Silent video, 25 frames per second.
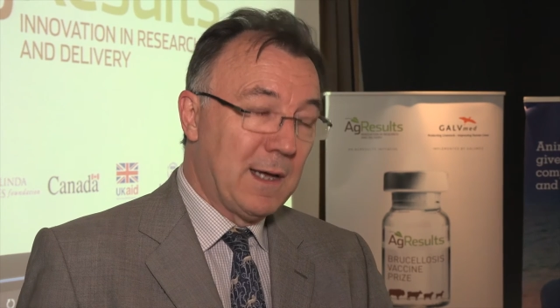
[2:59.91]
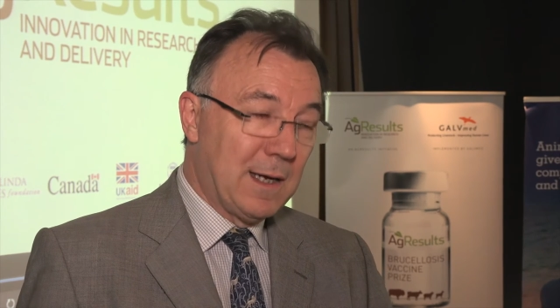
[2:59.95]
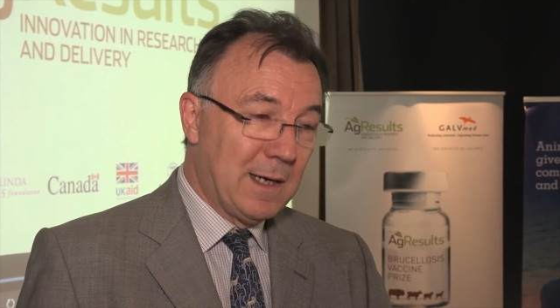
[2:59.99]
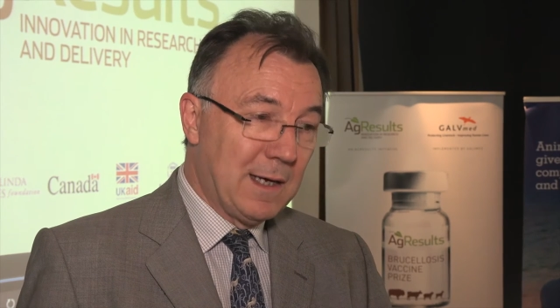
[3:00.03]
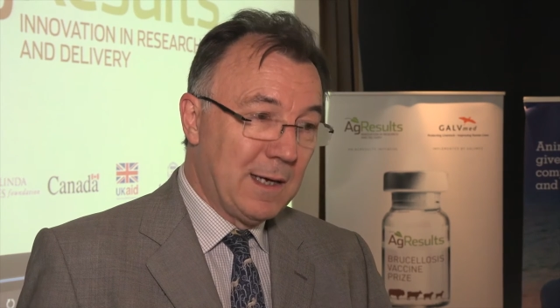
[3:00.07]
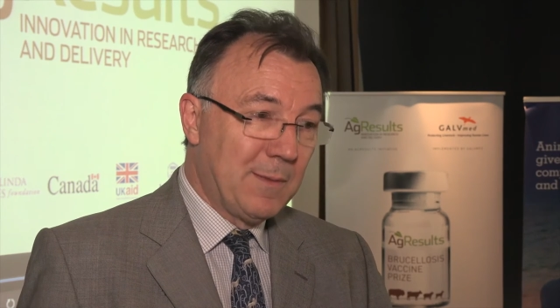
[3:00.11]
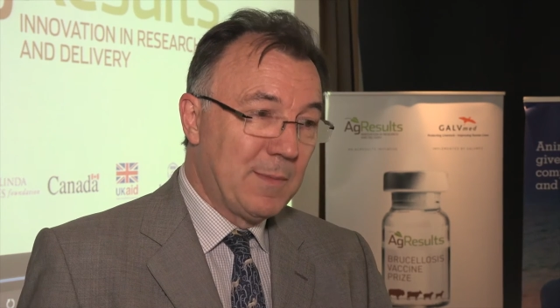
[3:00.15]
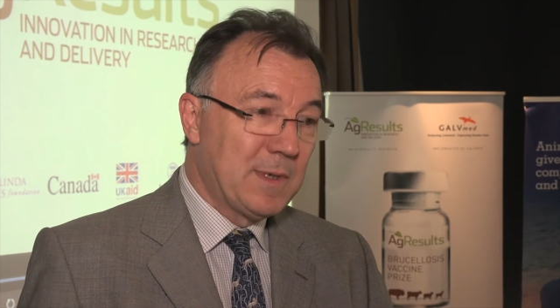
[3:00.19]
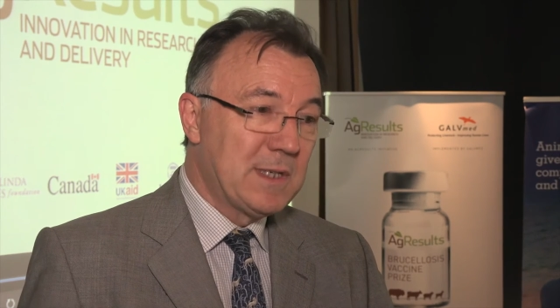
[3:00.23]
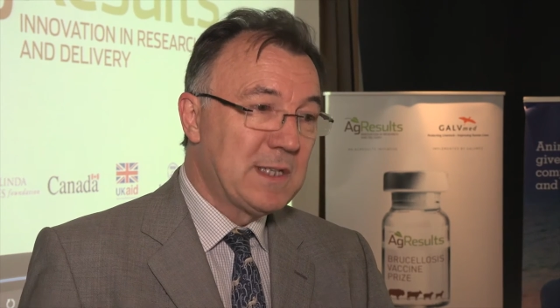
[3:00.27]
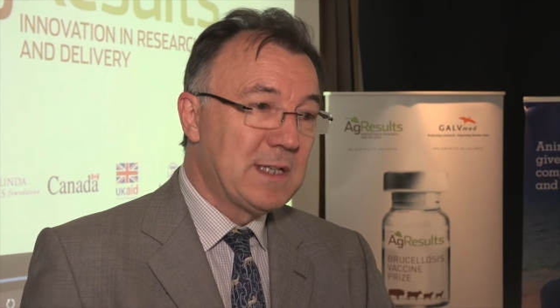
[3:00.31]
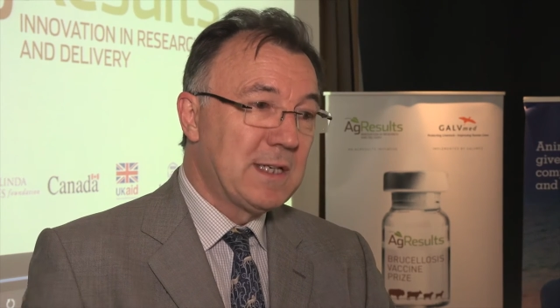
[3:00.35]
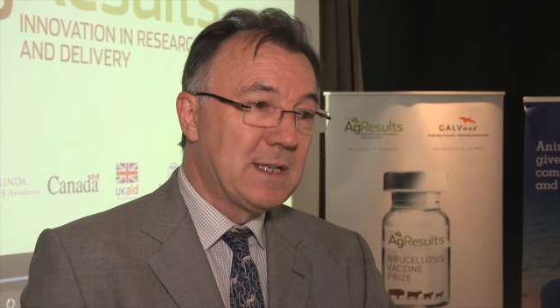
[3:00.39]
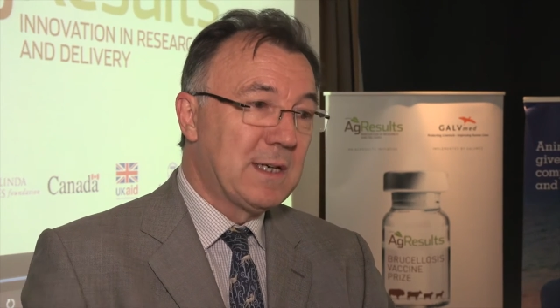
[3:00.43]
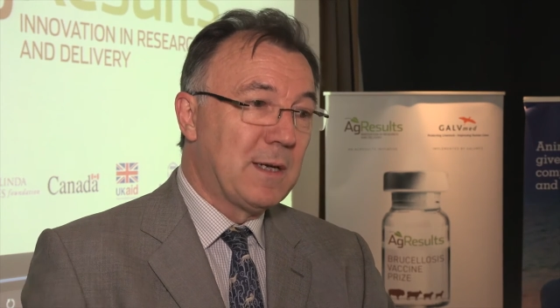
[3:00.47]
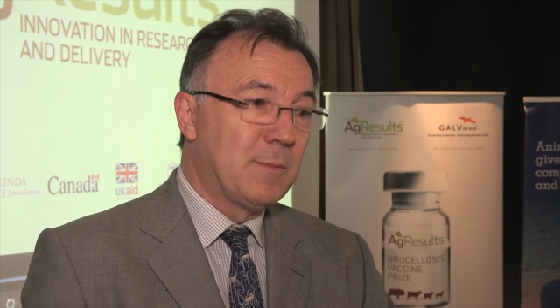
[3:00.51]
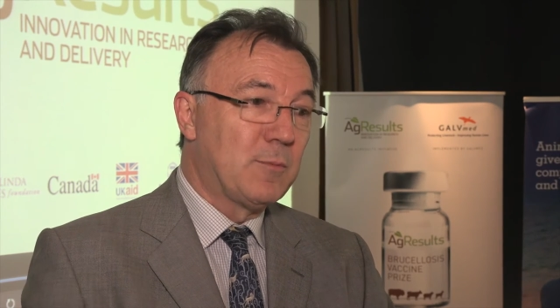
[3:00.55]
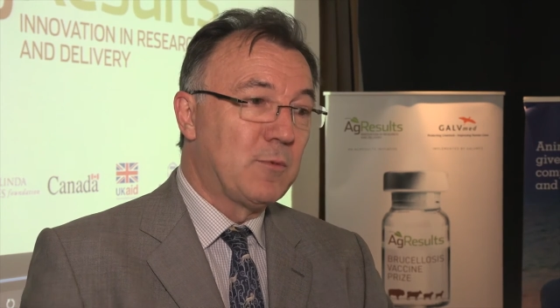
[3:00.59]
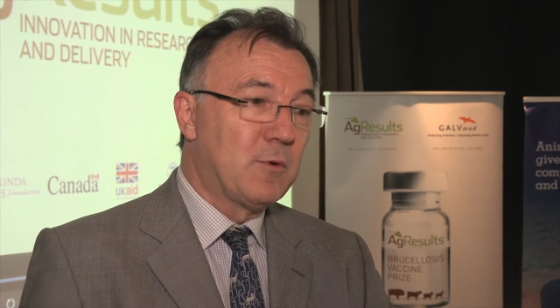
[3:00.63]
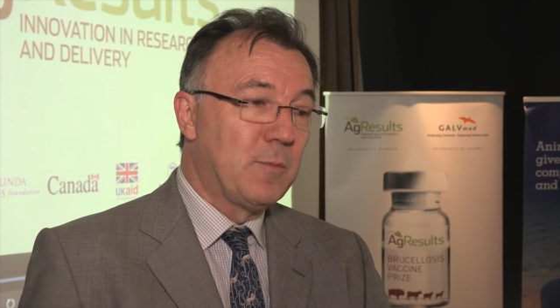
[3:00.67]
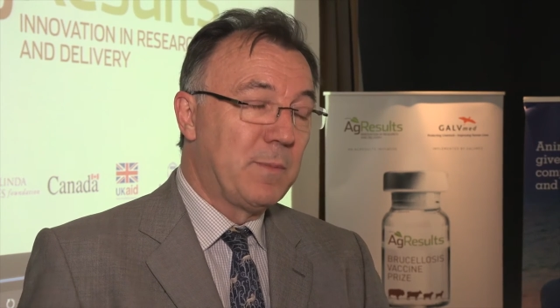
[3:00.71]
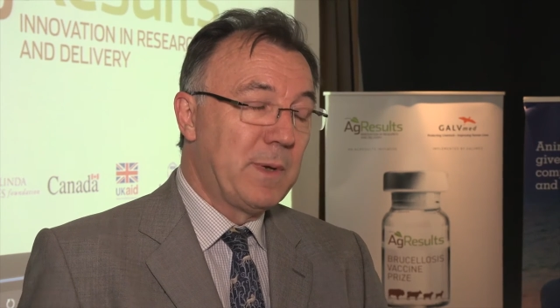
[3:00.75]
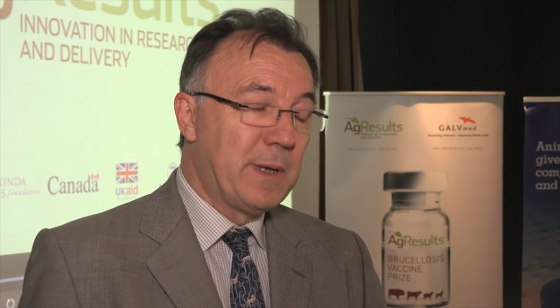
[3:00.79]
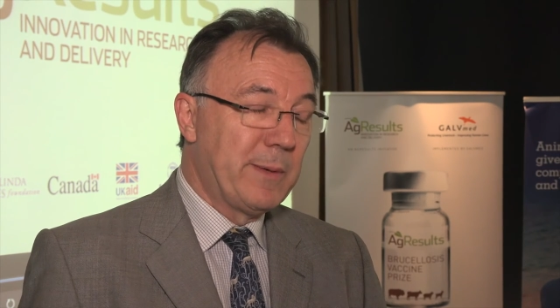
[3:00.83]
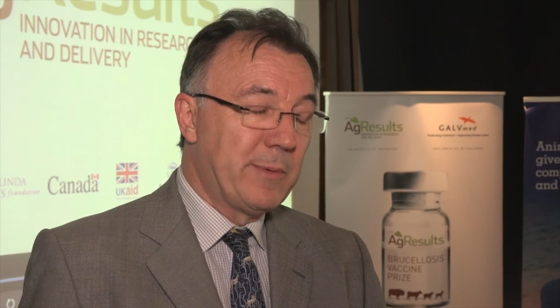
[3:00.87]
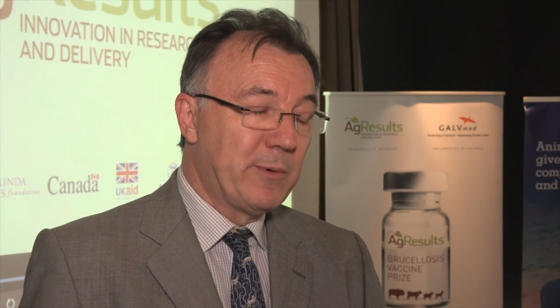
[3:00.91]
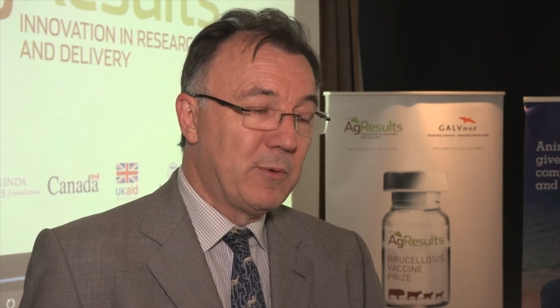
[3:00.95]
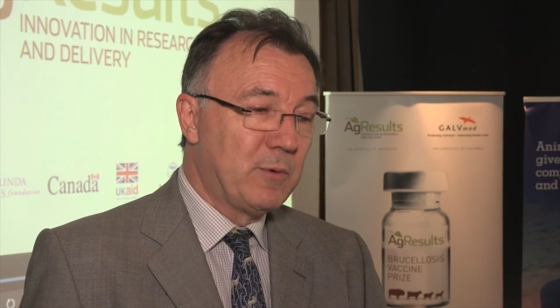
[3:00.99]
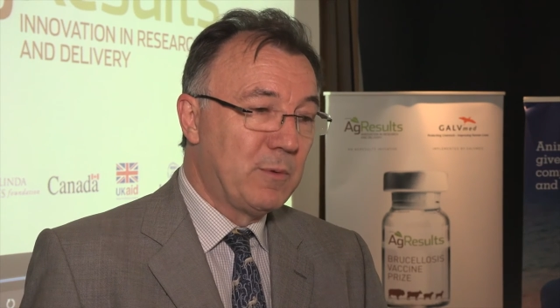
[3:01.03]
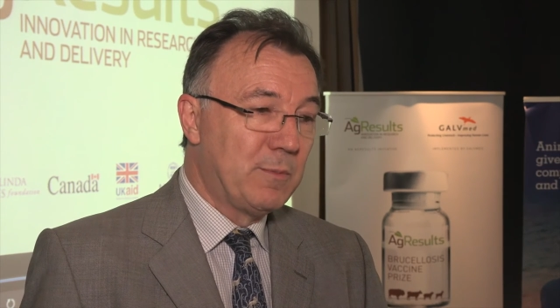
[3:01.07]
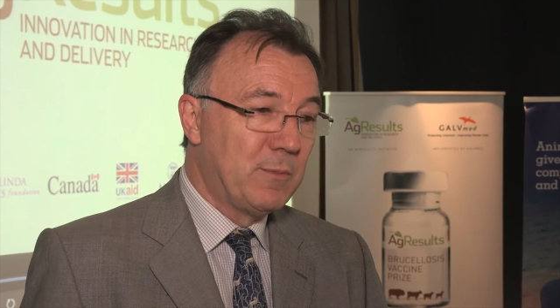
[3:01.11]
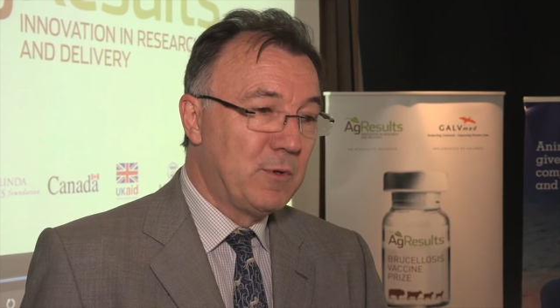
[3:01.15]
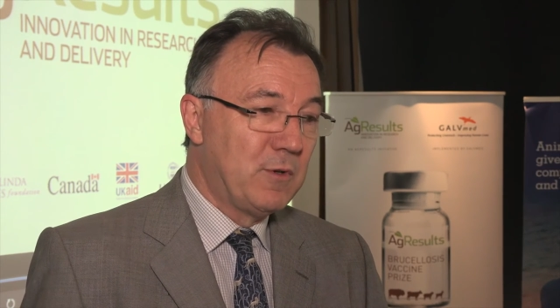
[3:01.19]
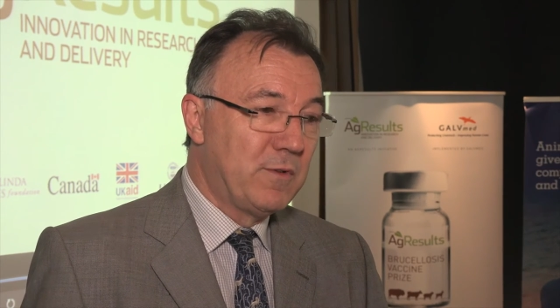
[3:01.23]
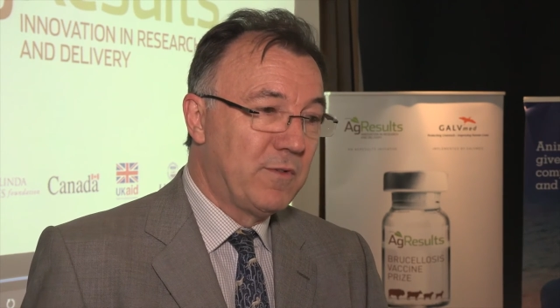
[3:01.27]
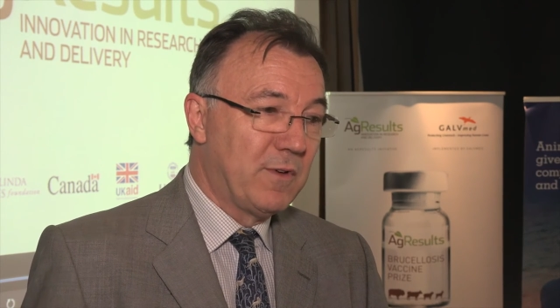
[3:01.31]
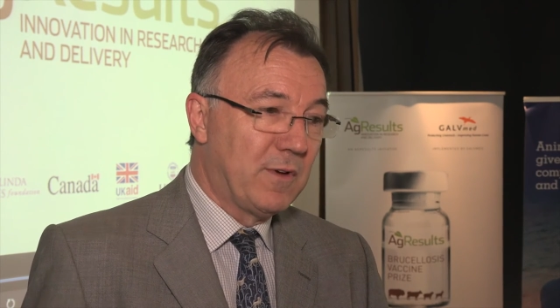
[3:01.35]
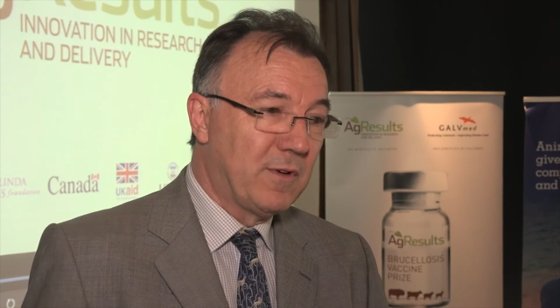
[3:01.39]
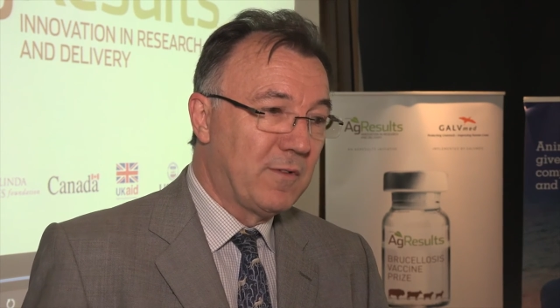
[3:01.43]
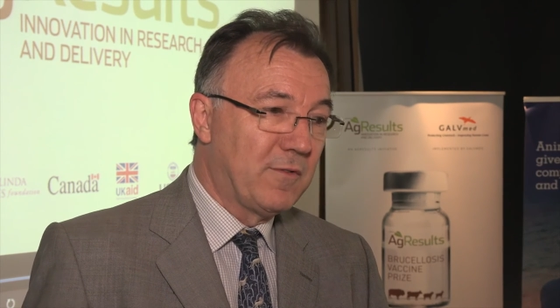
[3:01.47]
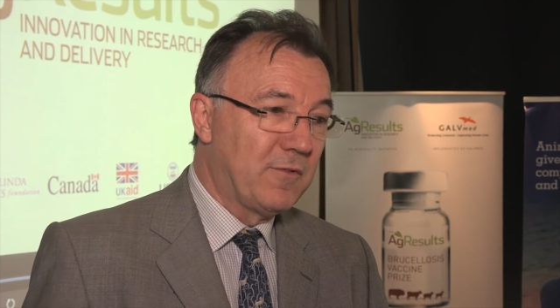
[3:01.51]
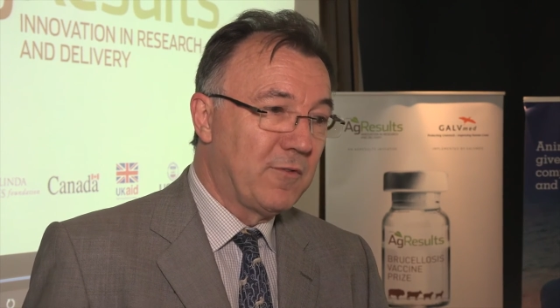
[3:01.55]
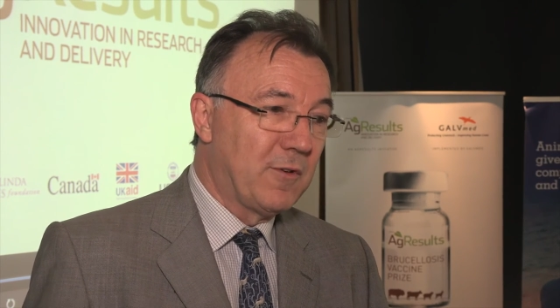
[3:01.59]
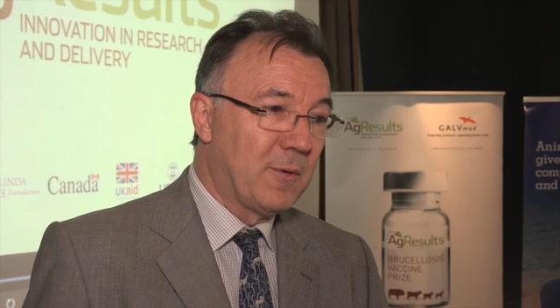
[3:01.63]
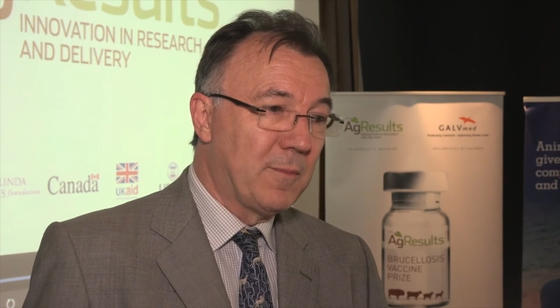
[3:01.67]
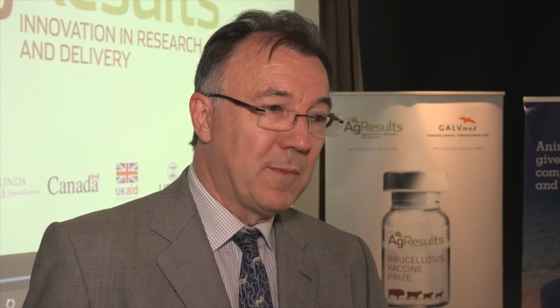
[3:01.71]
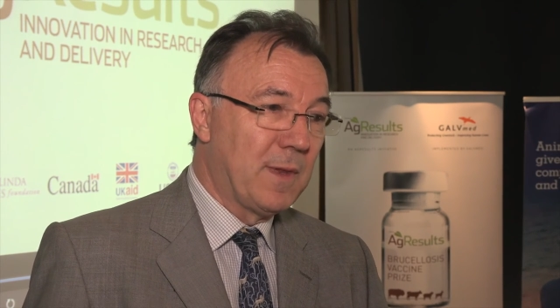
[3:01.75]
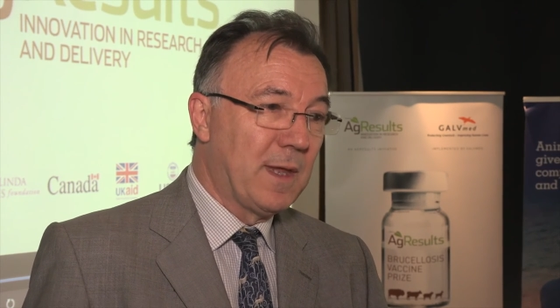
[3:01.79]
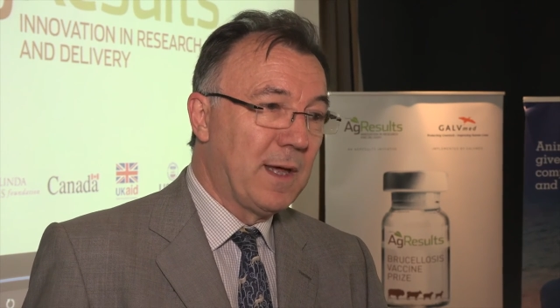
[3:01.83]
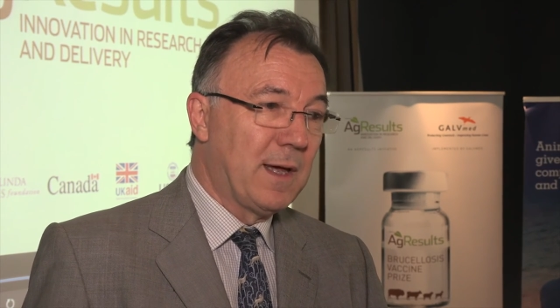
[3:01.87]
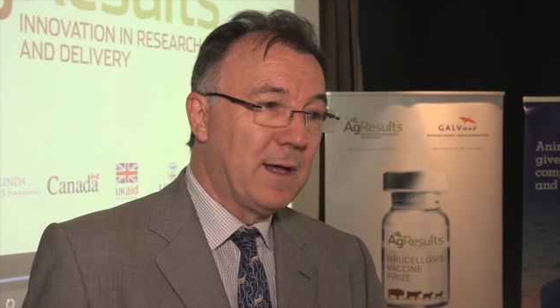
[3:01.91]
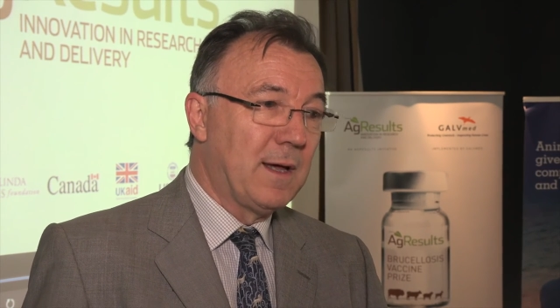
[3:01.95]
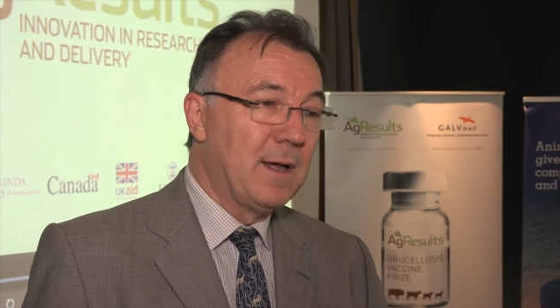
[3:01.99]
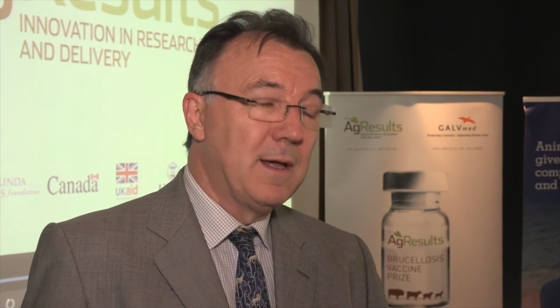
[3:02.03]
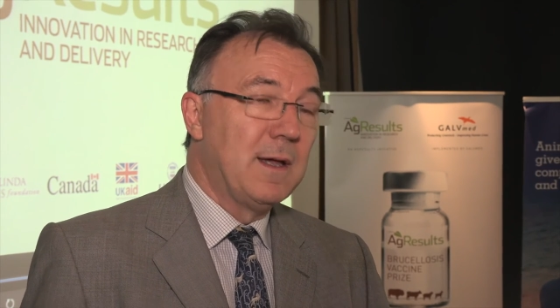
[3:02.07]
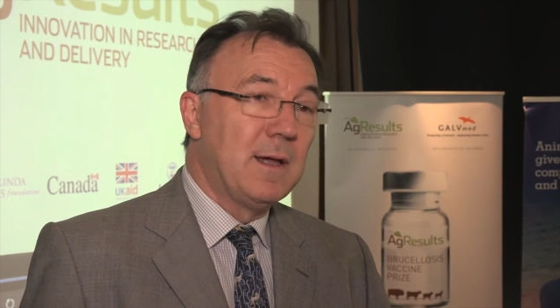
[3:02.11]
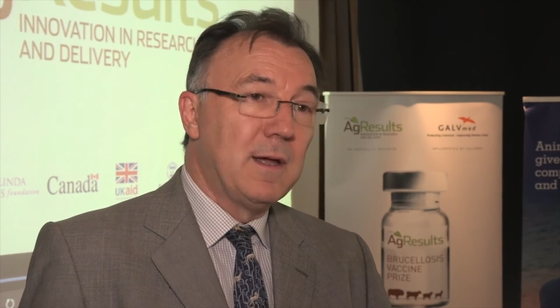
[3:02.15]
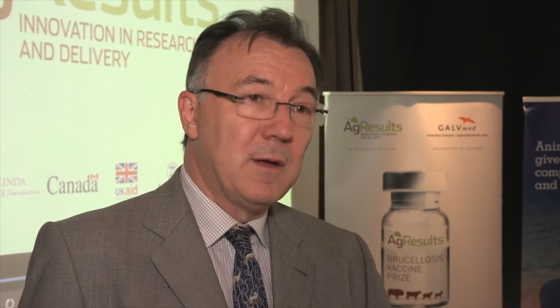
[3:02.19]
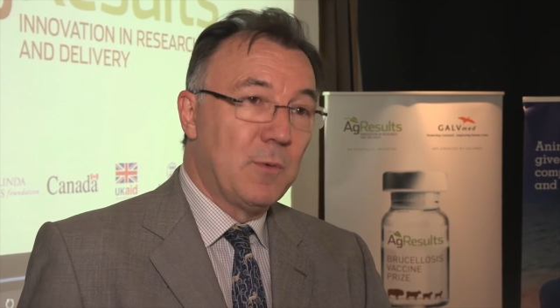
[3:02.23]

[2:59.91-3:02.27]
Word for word: A limited number of people will move on from there